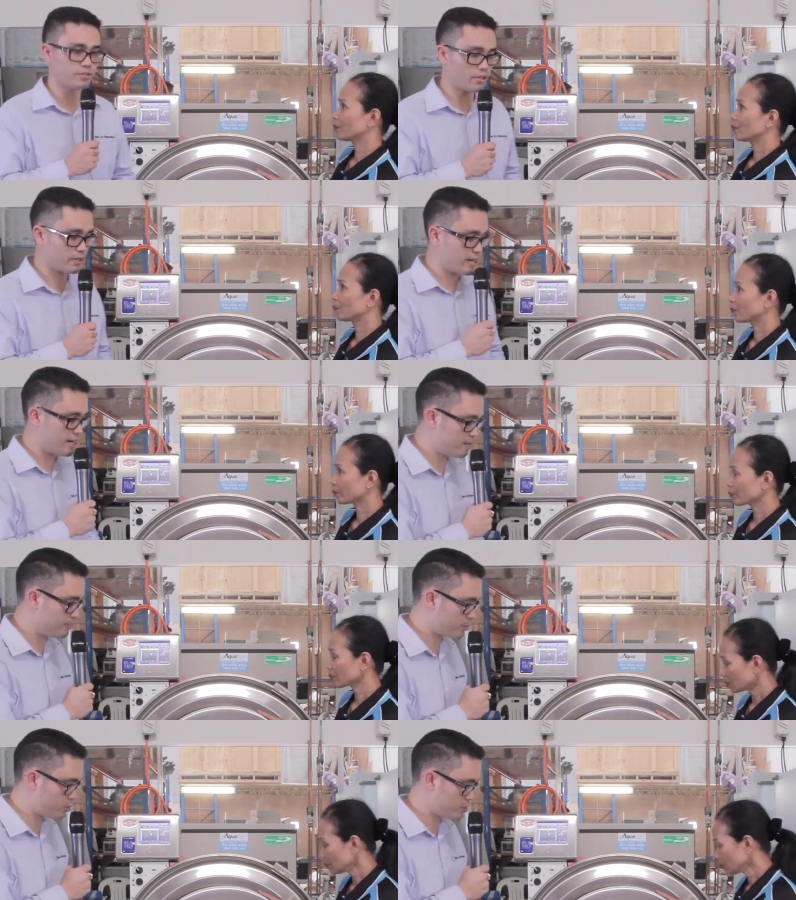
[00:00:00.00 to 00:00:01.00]
Speaker 1: so
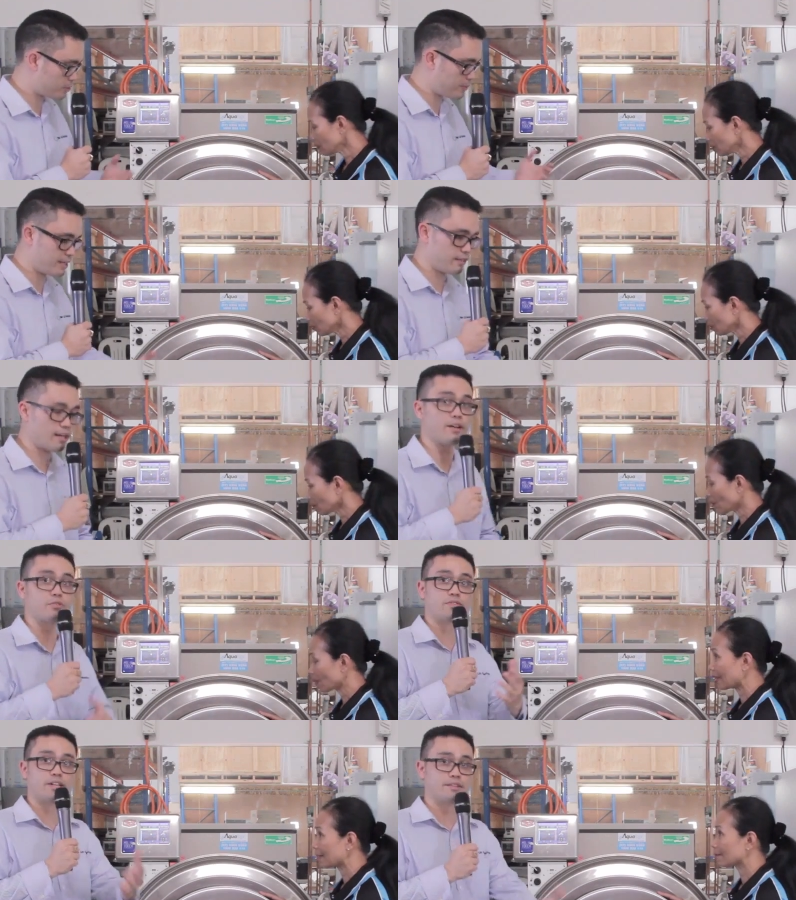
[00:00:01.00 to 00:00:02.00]
um, could you explain
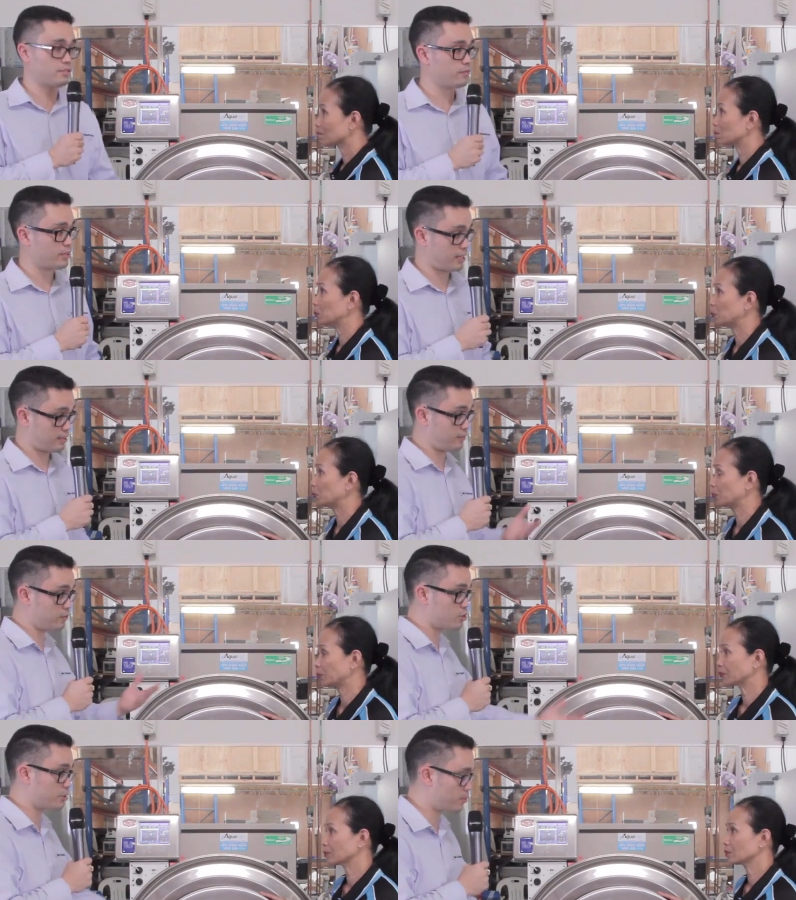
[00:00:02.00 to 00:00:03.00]
after we've done this in, that
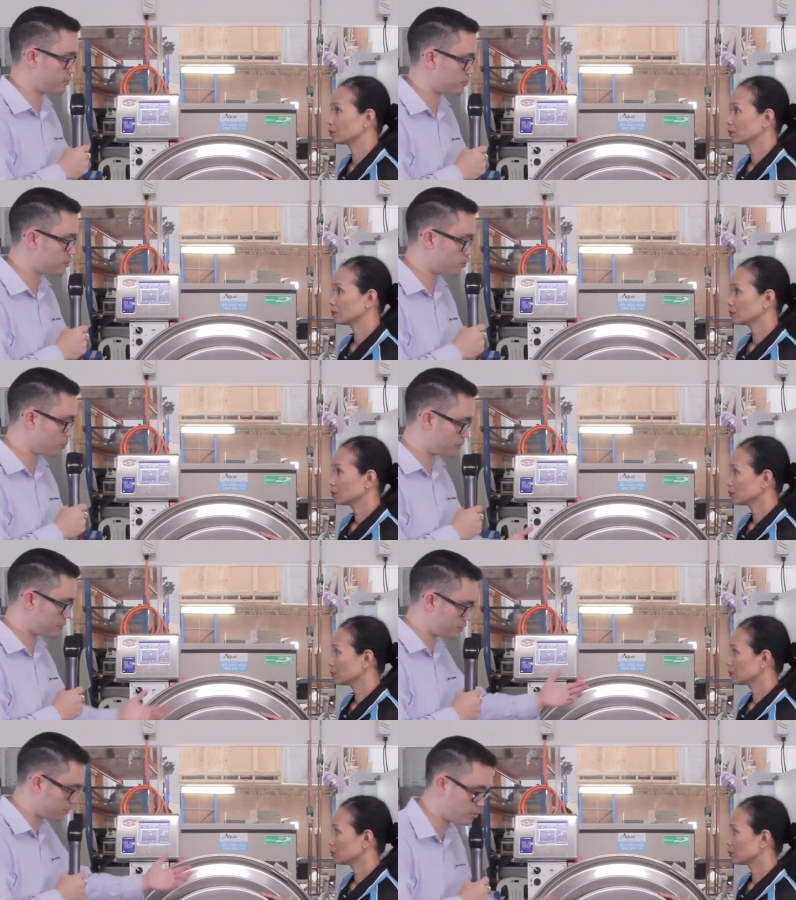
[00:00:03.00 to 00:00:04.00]
inventory process, what we're
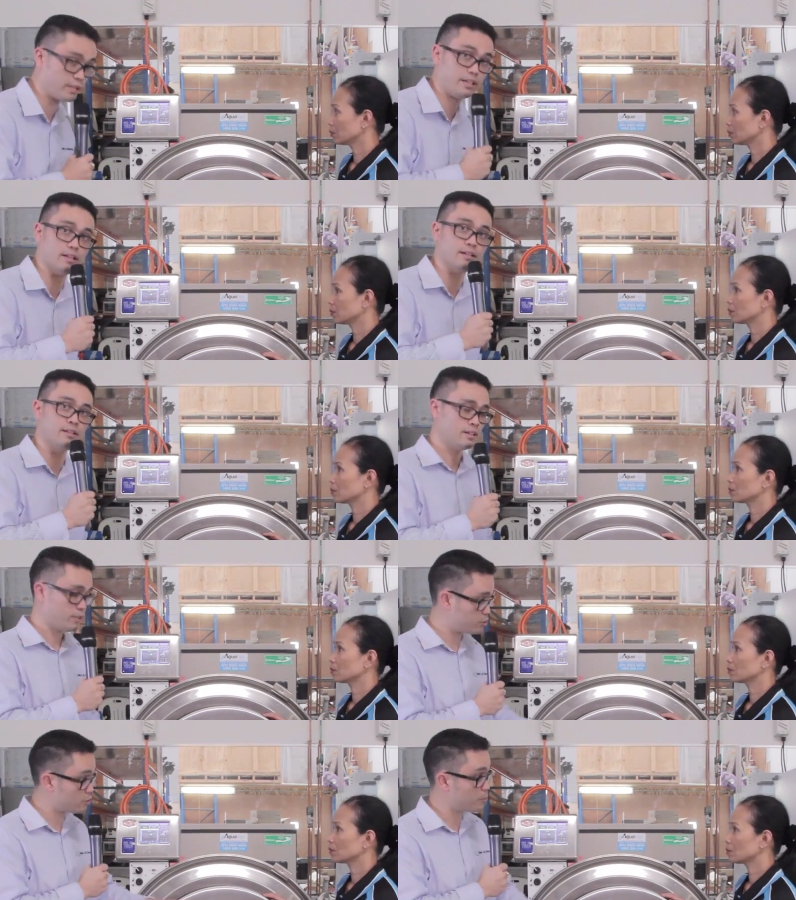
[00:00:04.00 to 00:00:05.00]
actually doing here
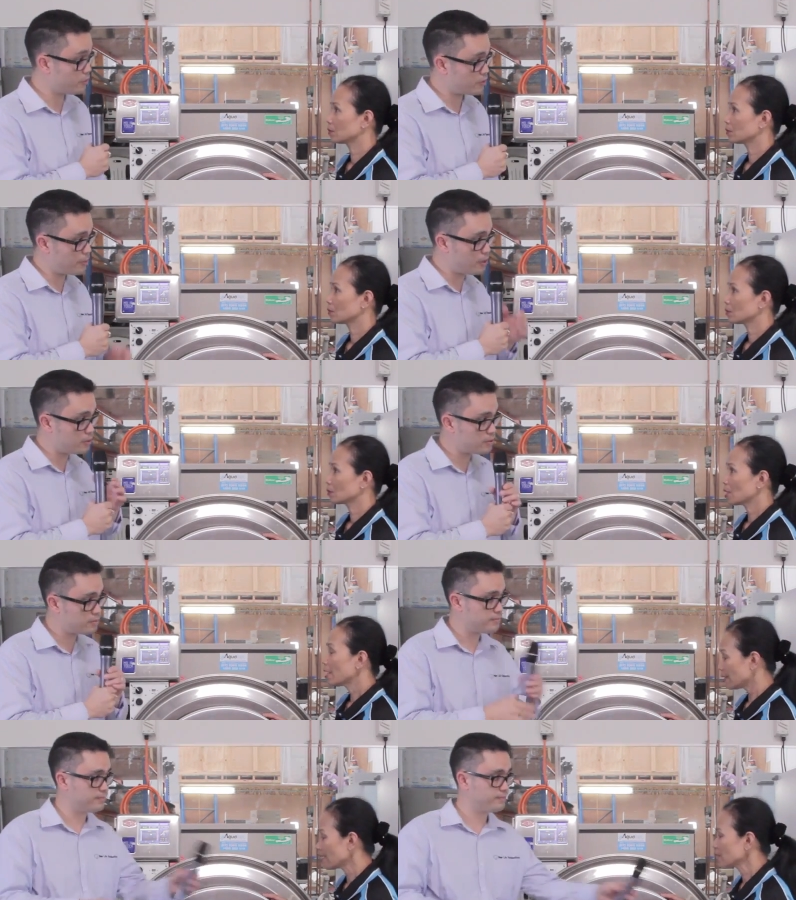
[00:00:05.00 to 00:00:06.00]
to remove the mold?
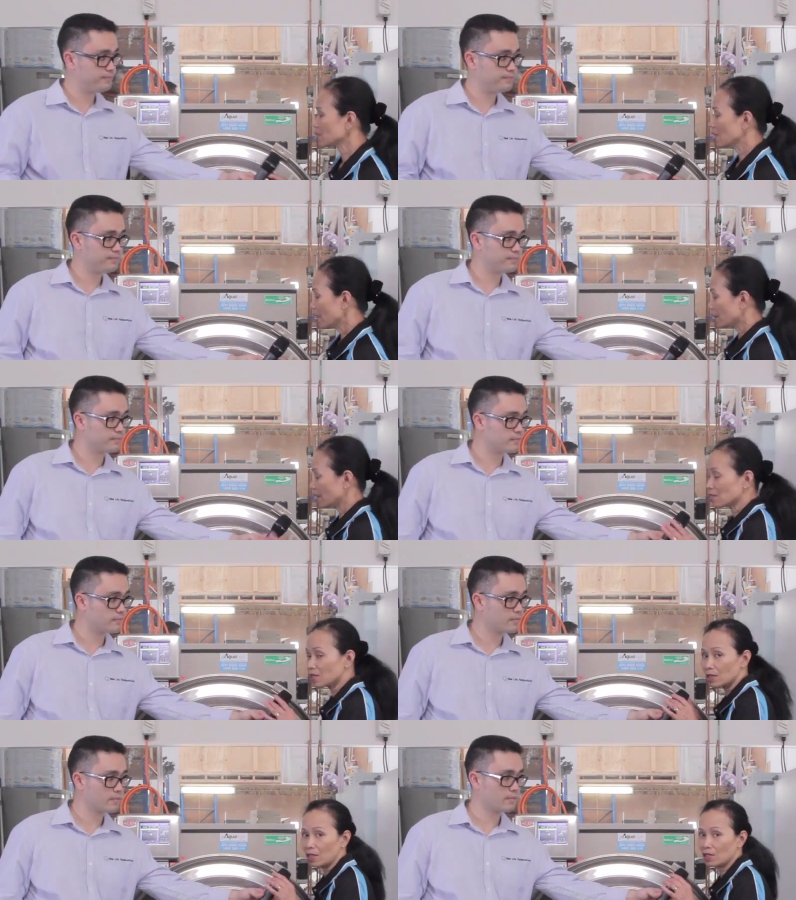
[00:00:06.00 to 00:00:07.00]
Speaker 2: Yes,
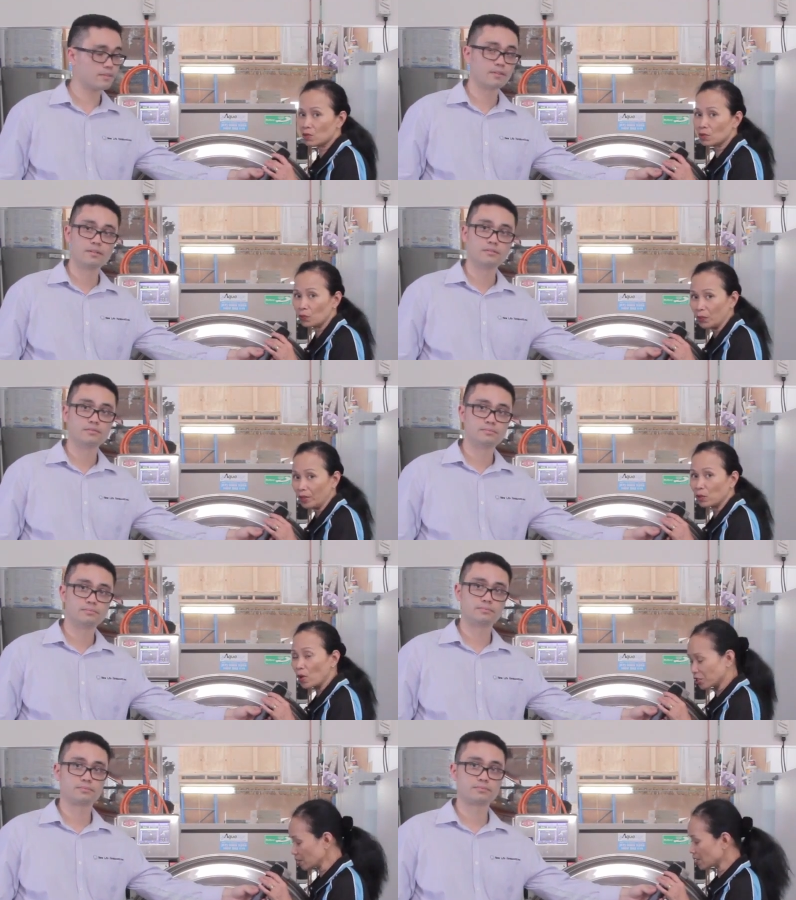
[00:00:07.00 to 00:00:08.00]
this this we are
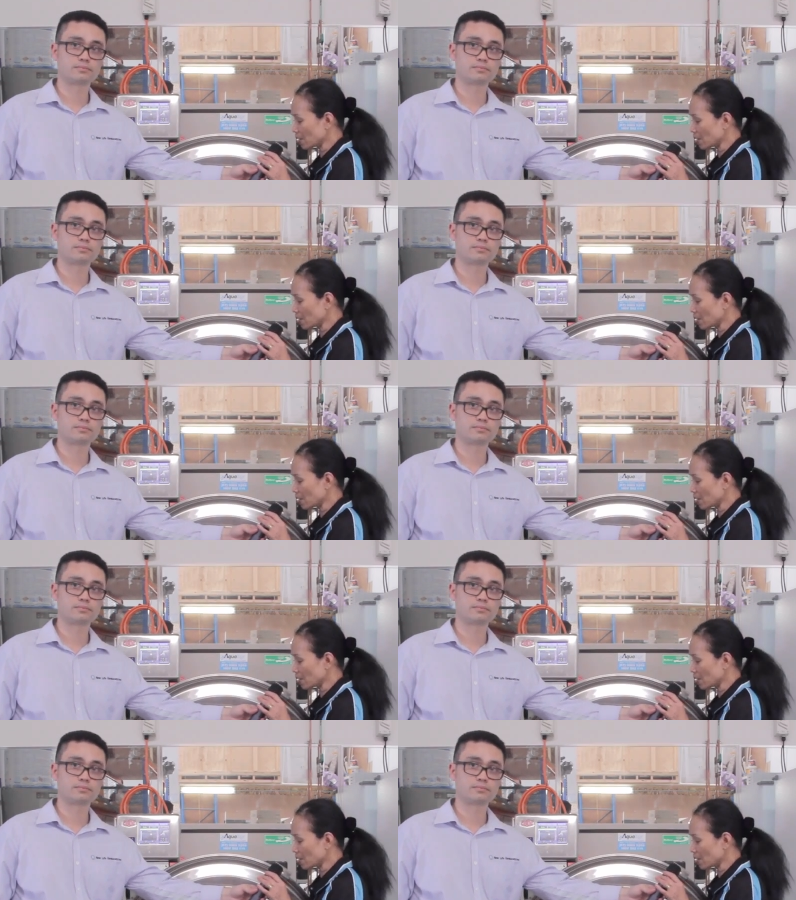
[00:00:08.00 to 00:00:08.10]
washing